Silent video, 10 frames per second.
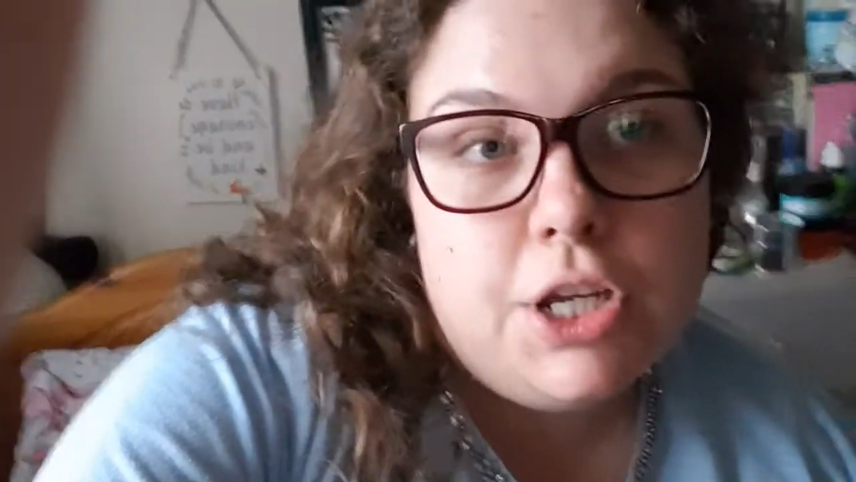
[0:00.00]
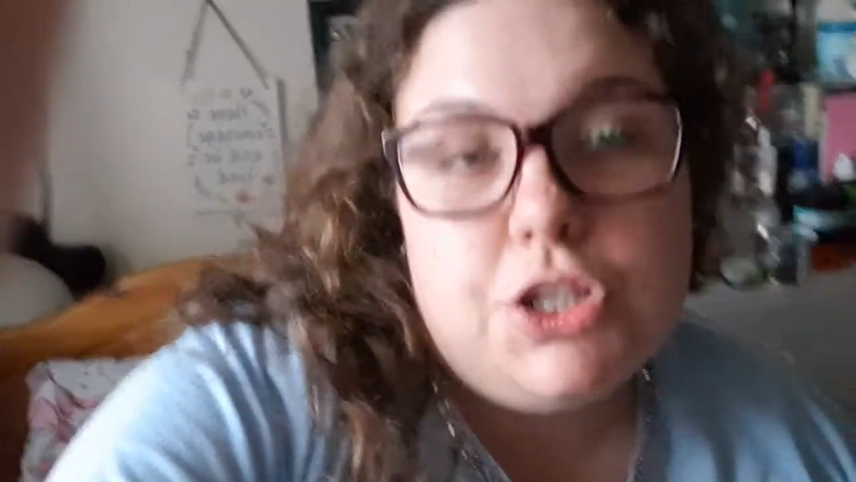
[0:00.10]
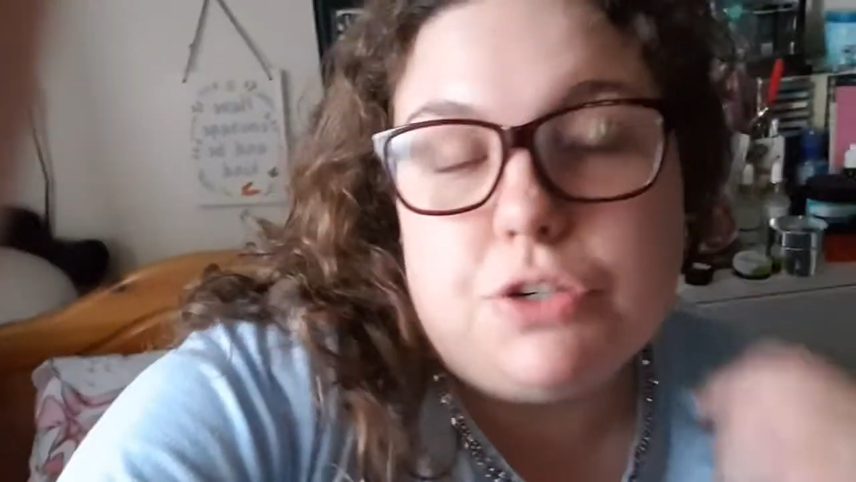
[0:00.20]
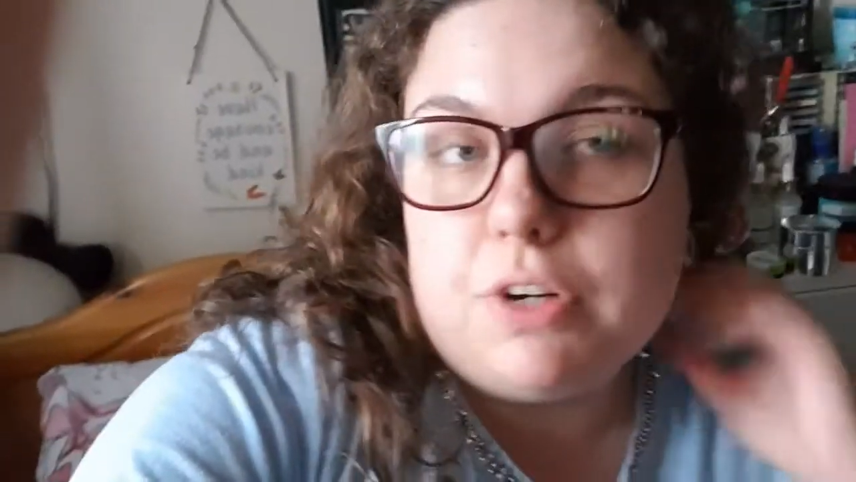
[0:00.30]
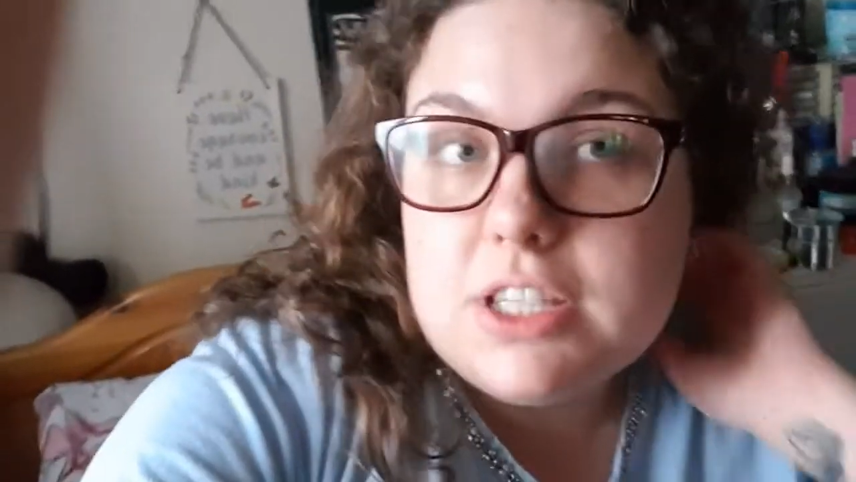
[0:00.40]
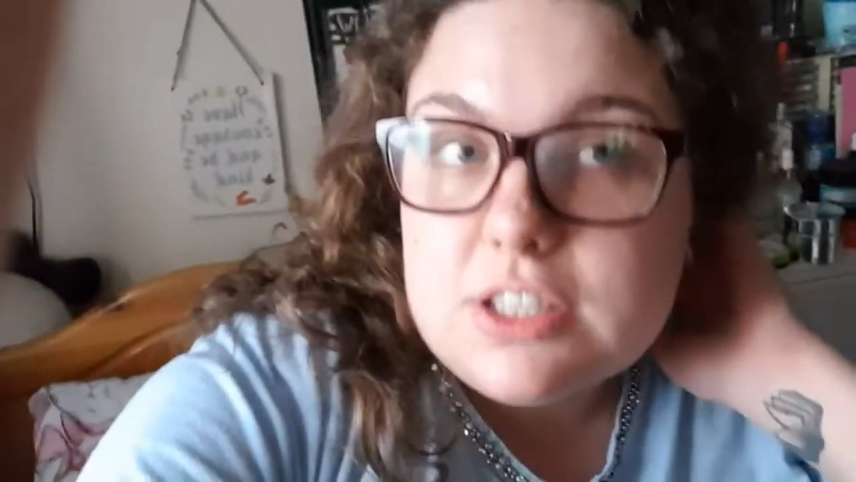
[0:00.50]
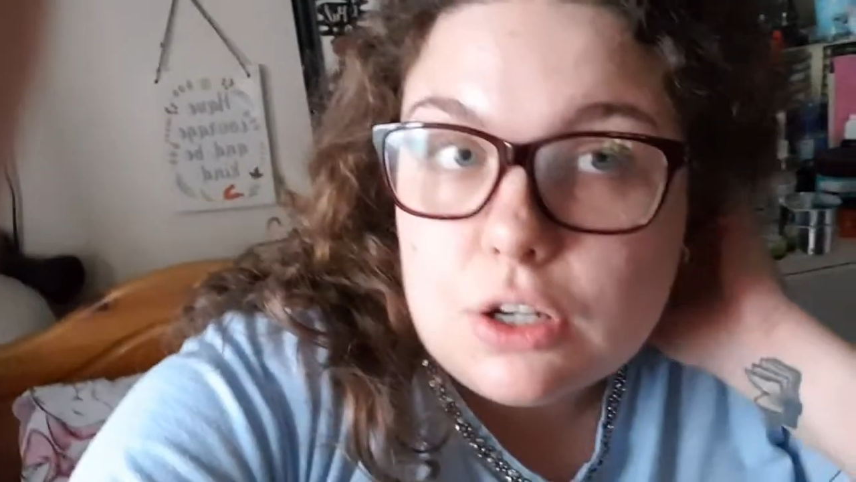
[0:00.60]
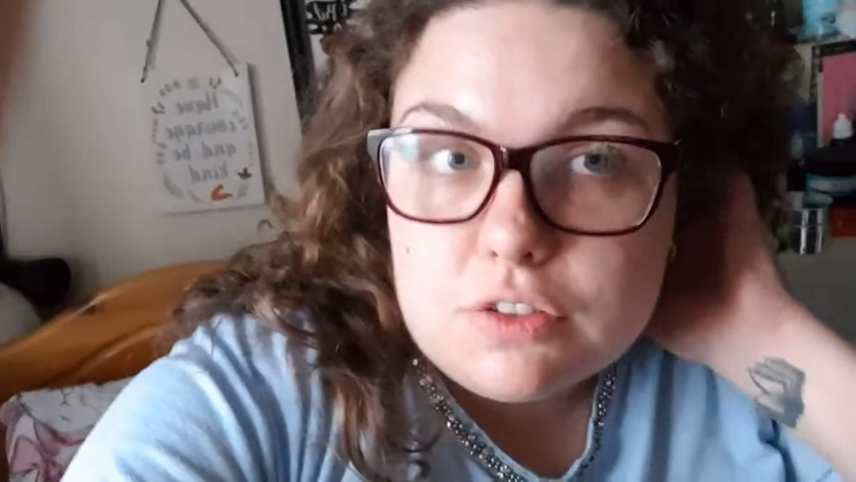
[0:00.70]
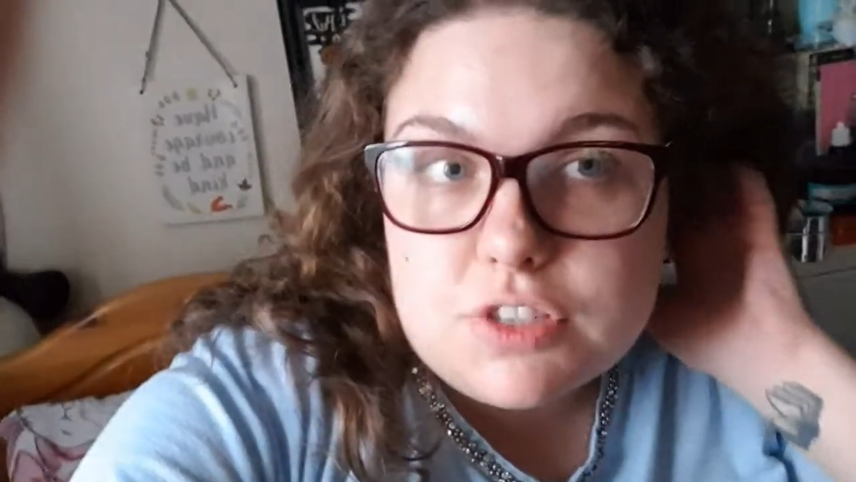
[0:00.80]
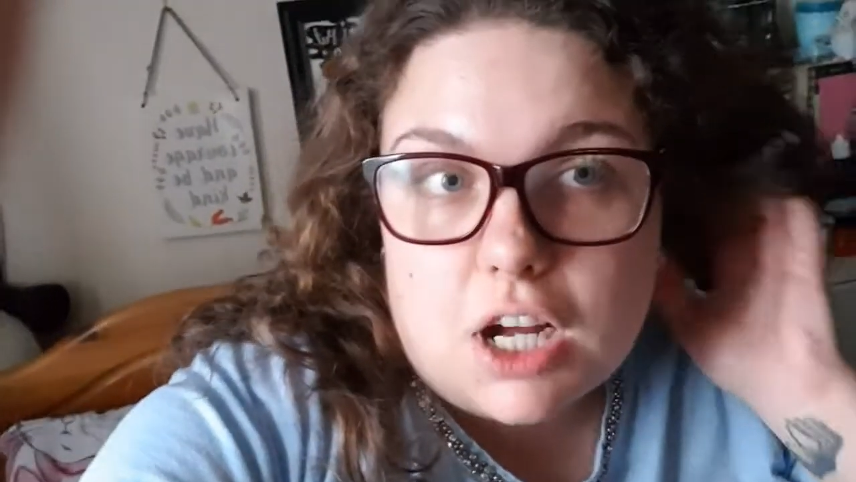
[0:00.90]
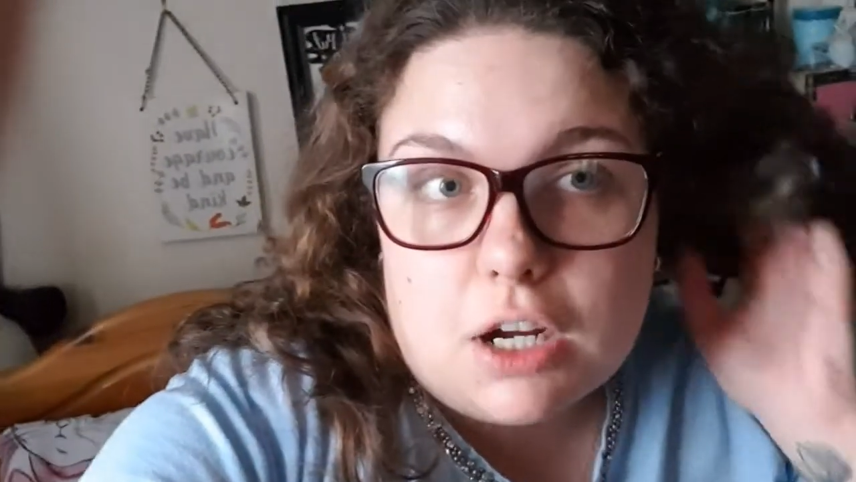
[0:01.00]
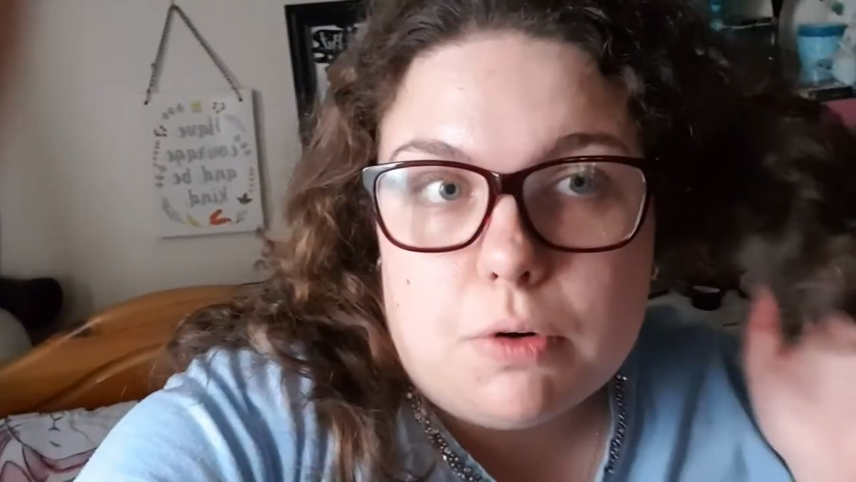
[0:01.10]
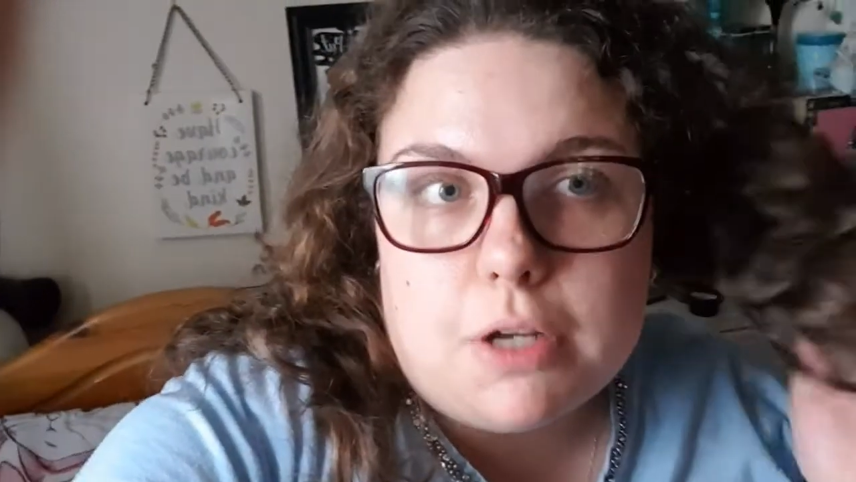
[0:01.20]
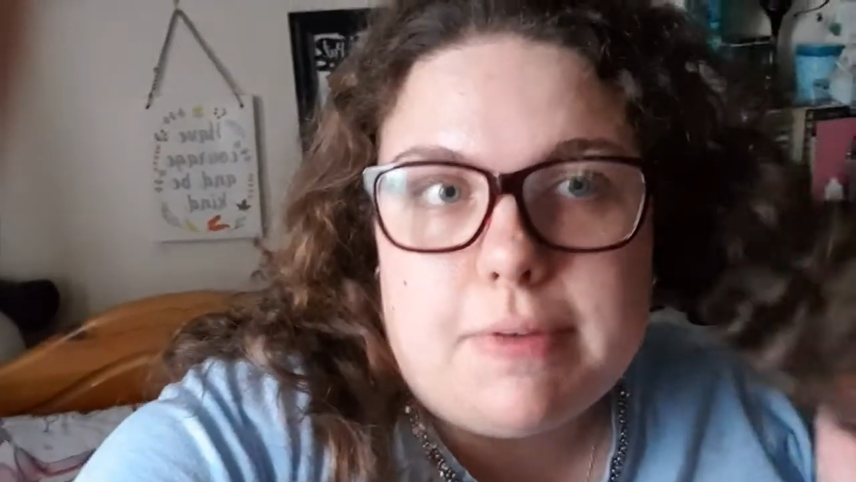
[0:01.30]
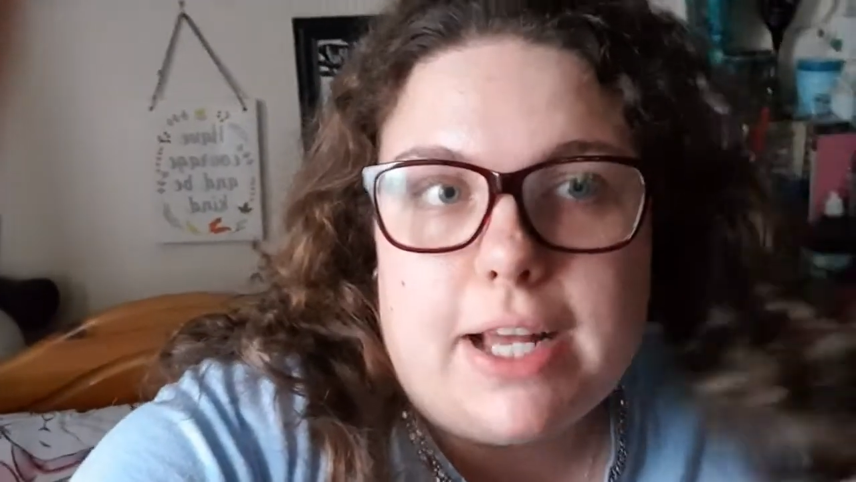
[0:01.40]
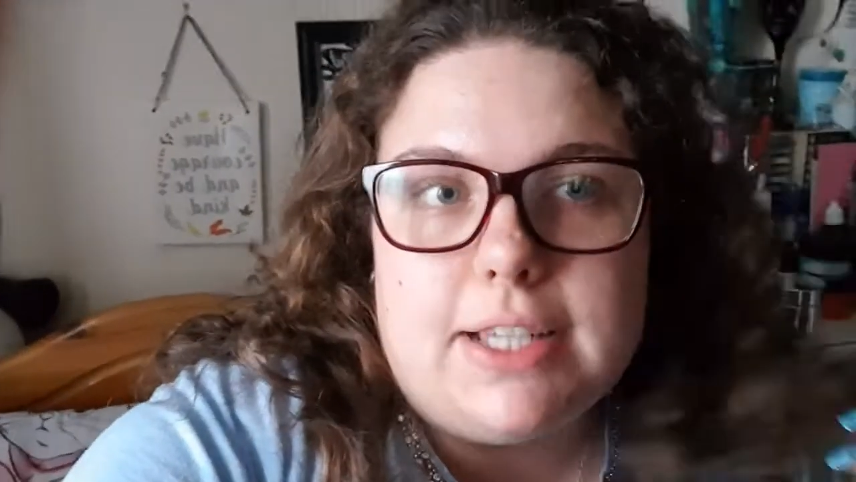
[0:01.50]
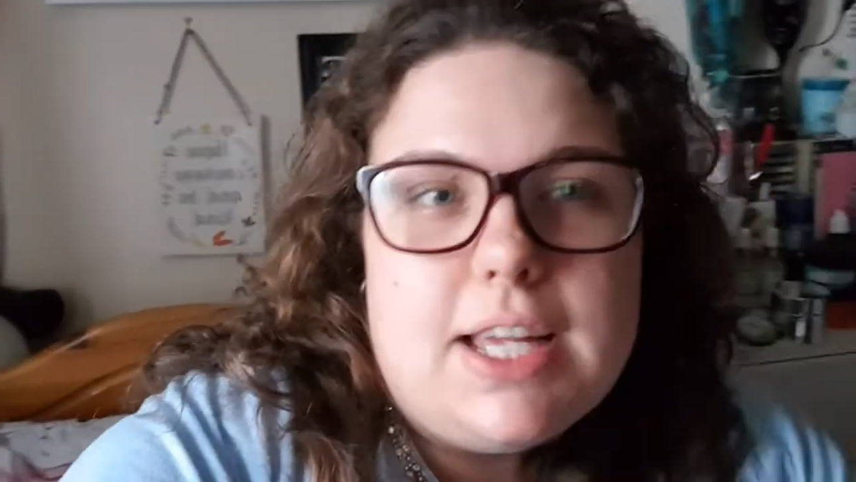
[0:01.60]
She writes a lot of dark romance,